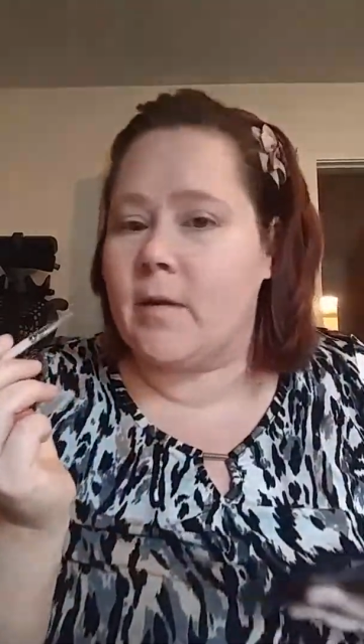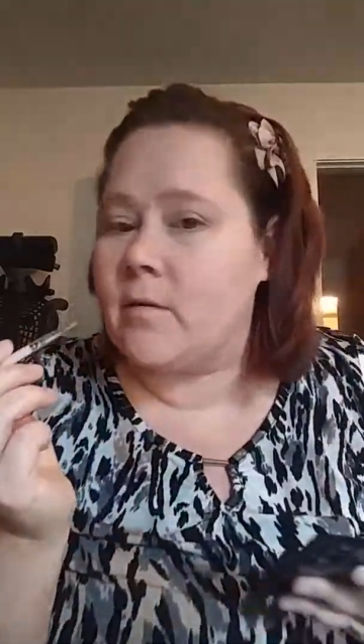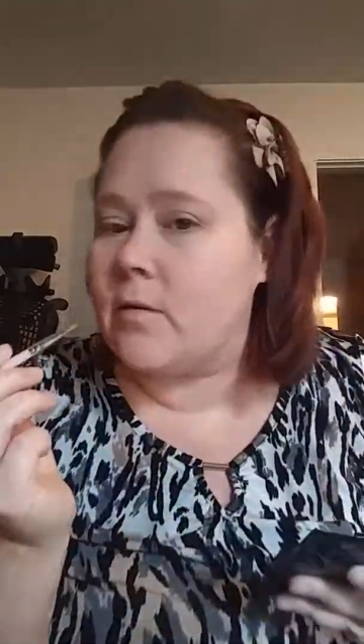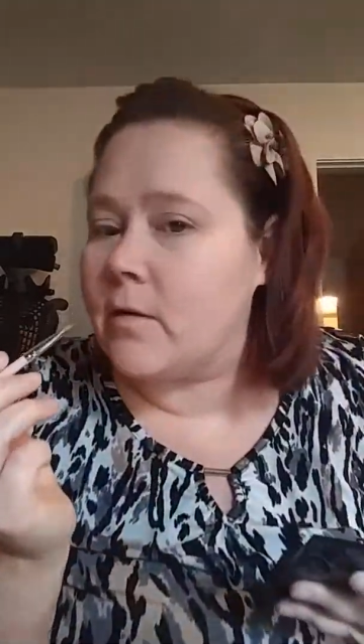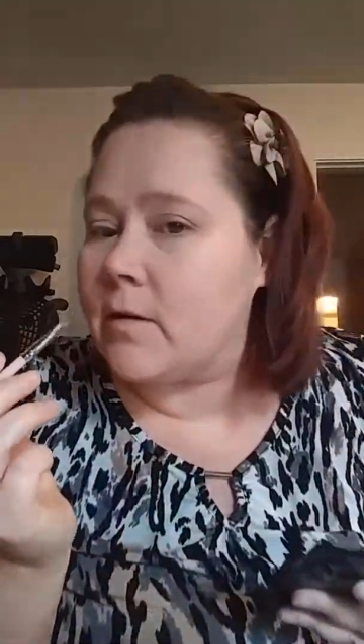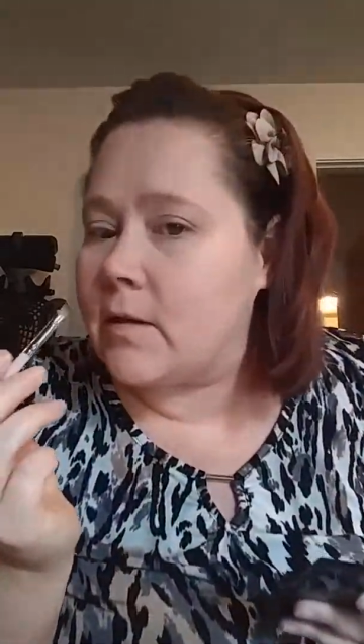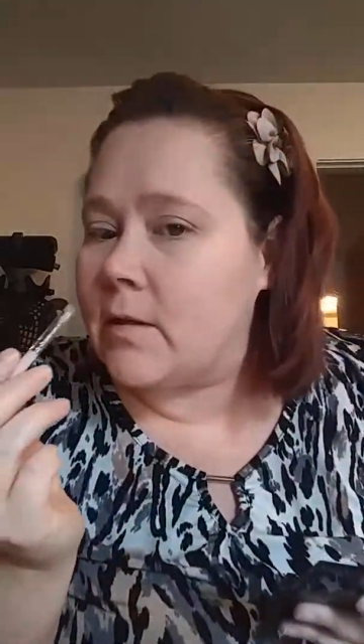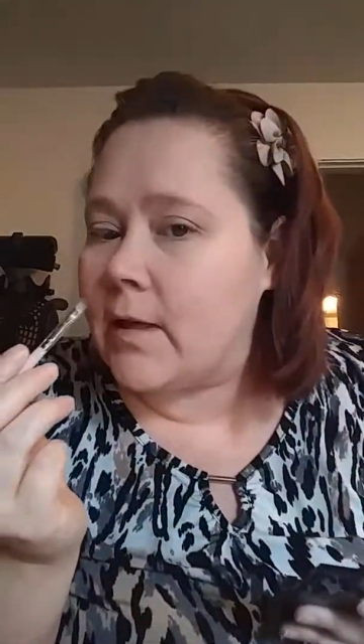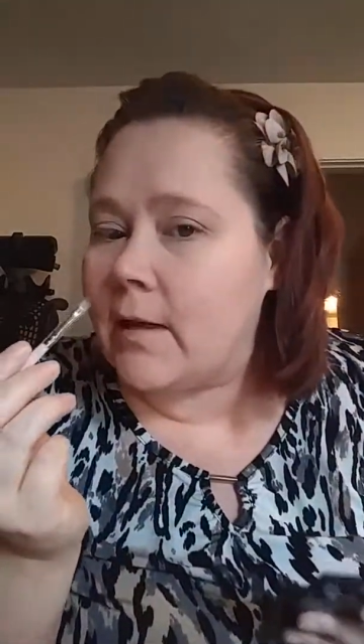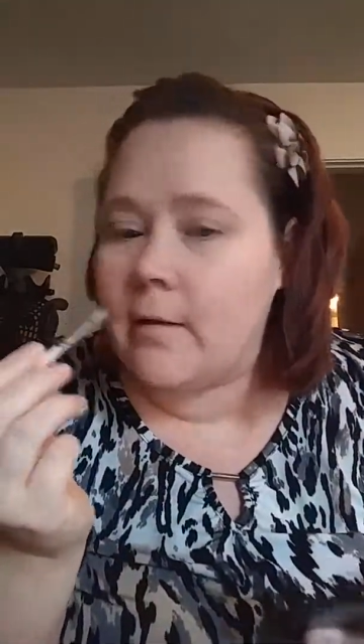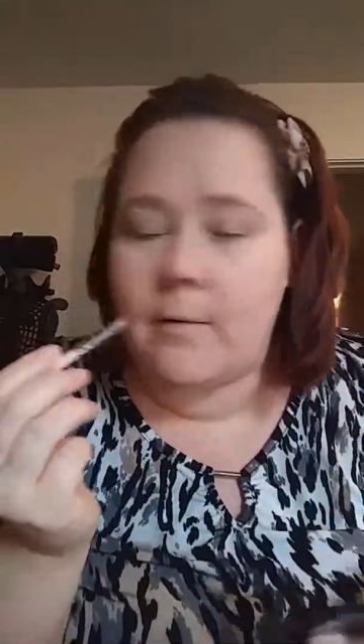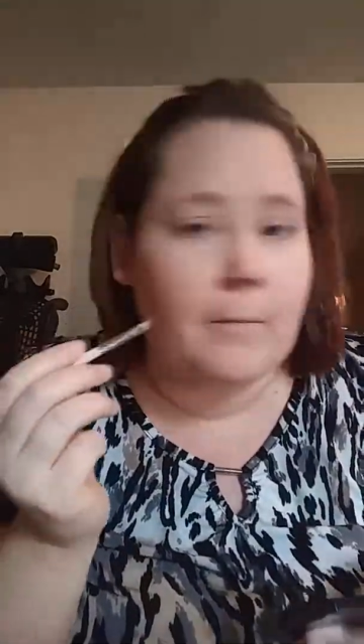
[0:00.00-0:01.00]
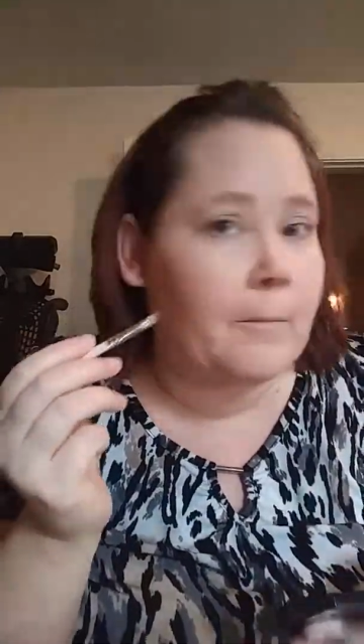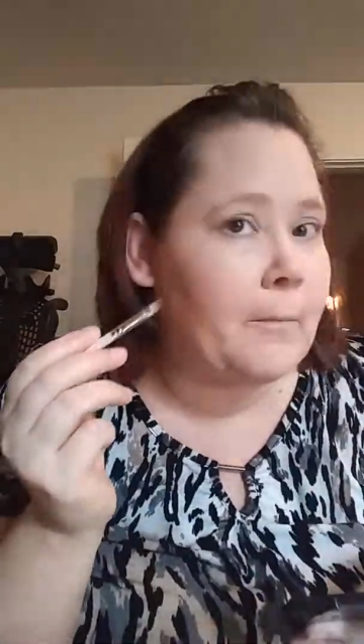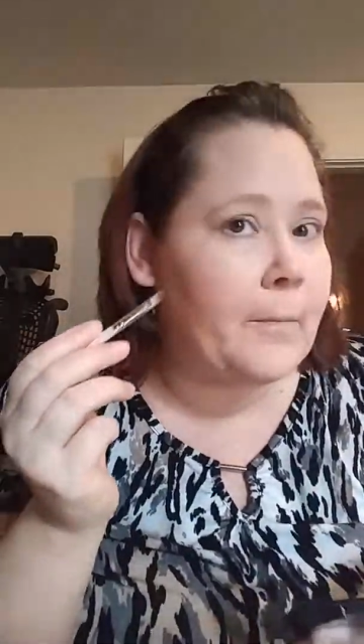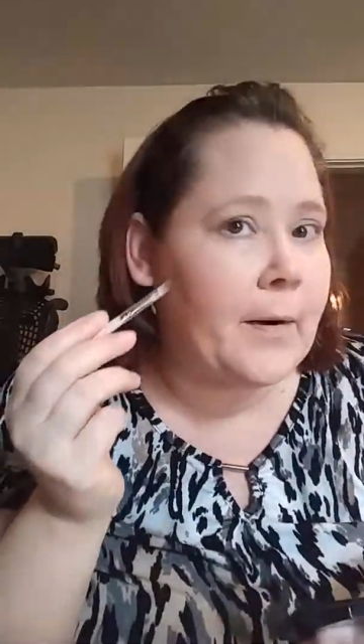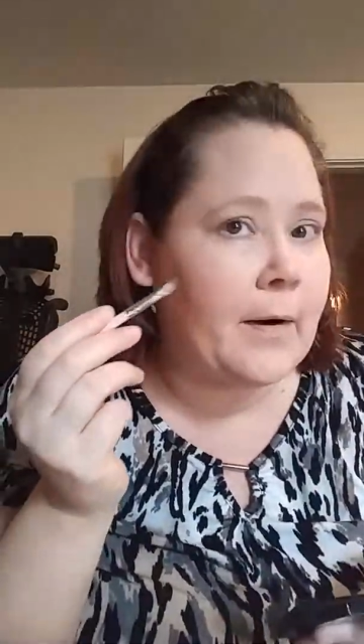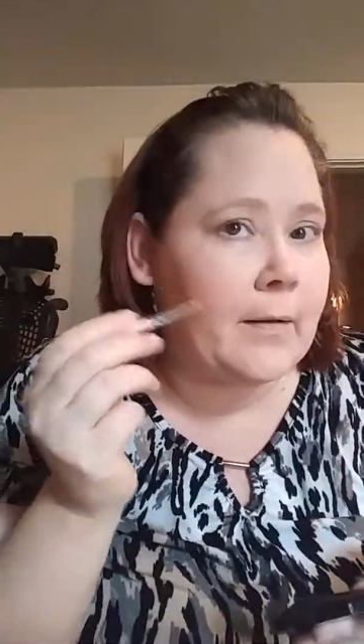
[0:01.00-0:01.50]
So you see that?
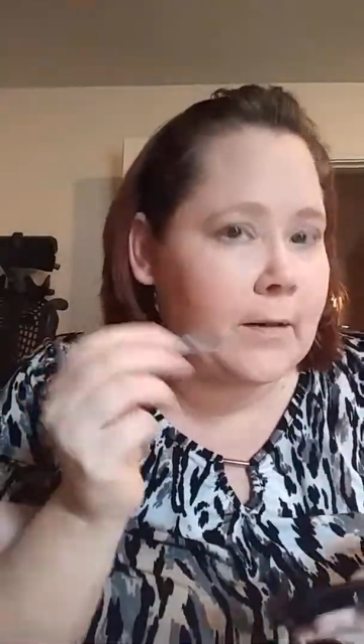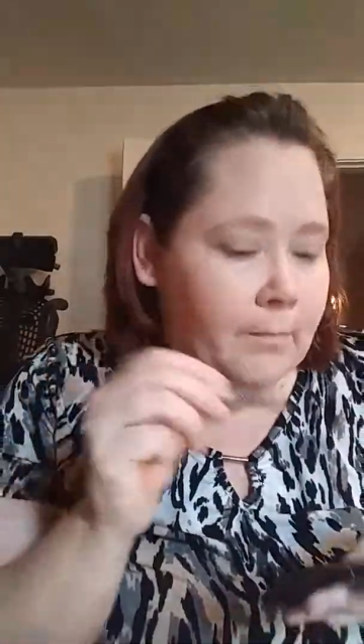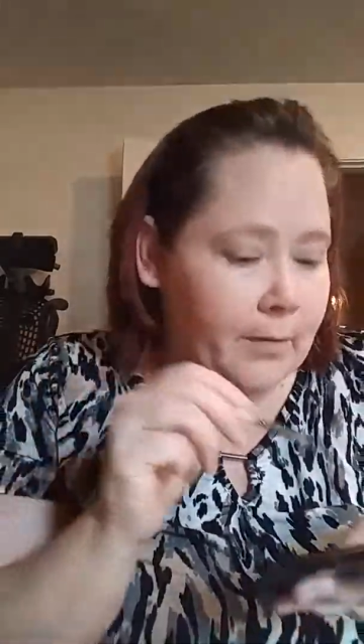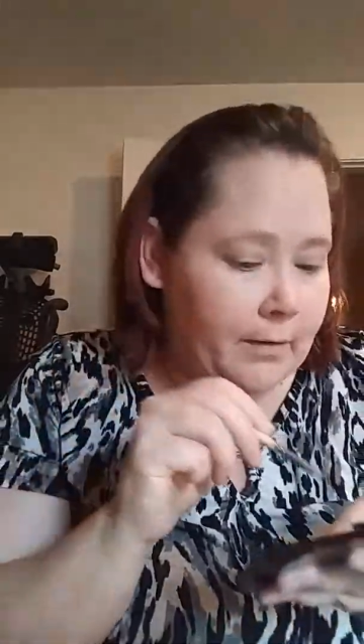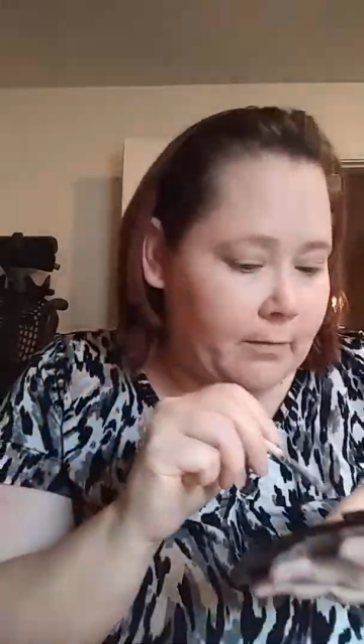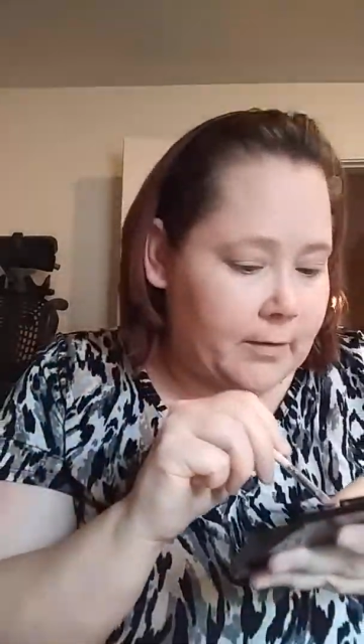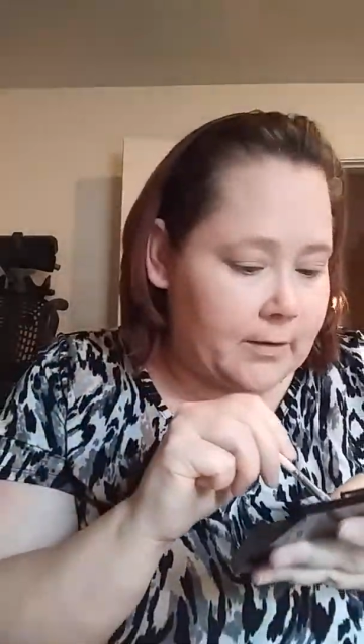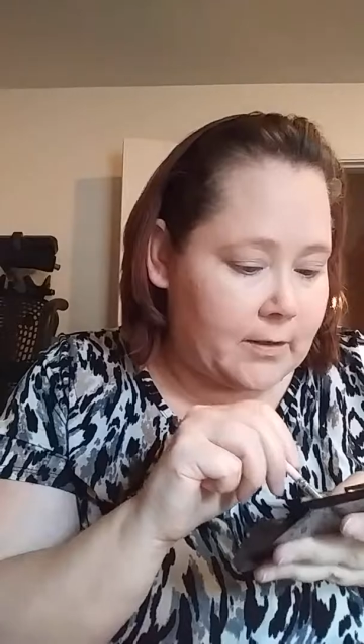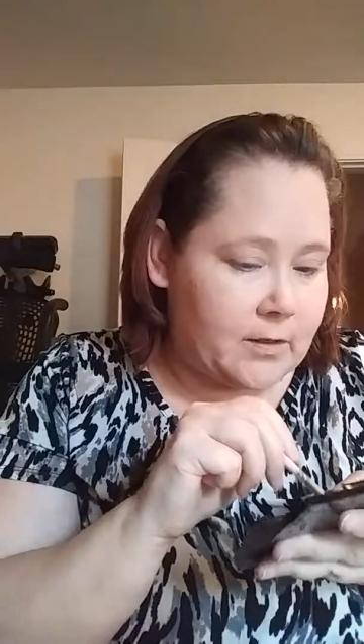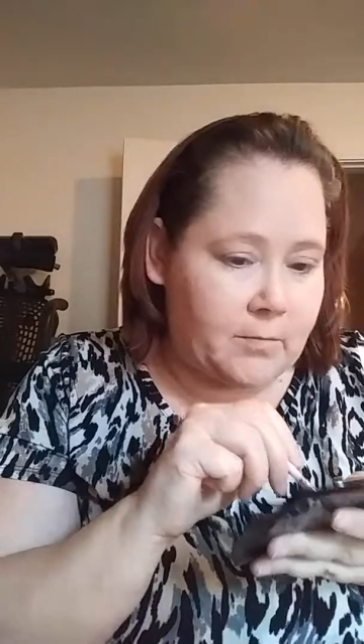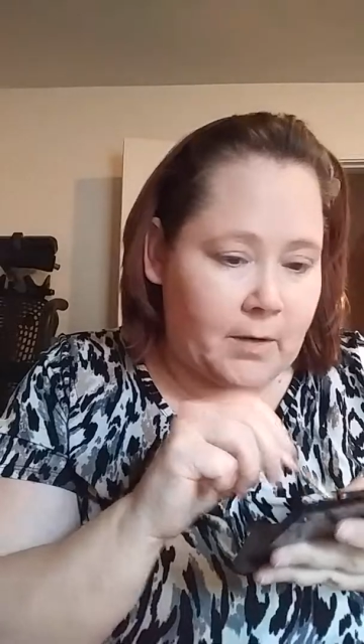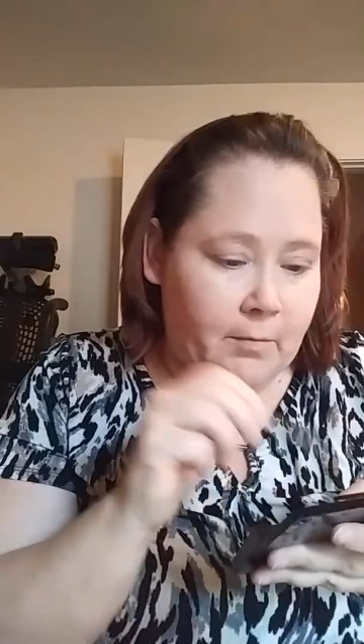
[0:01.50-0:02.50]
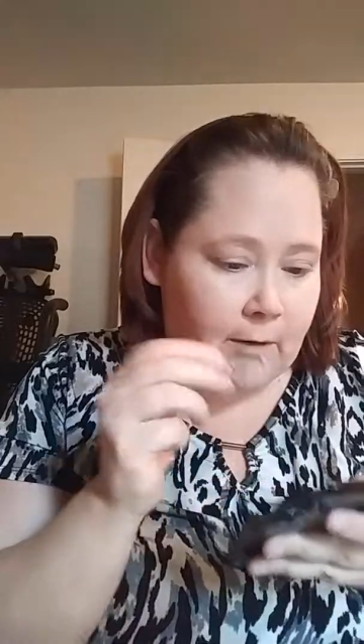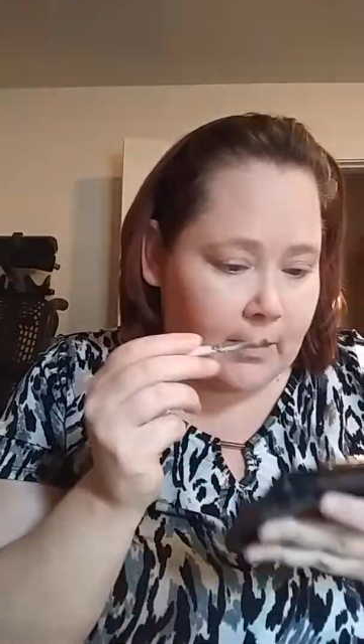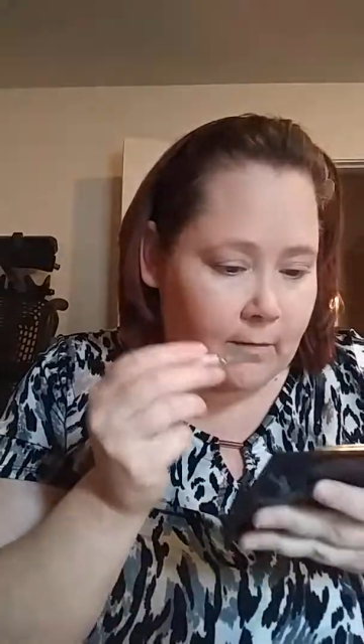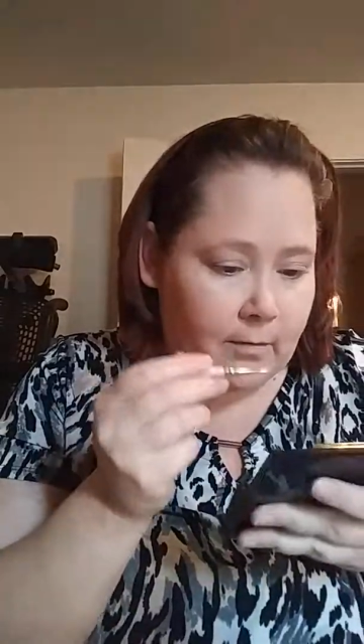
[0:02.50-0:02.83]
Barely touching my brow.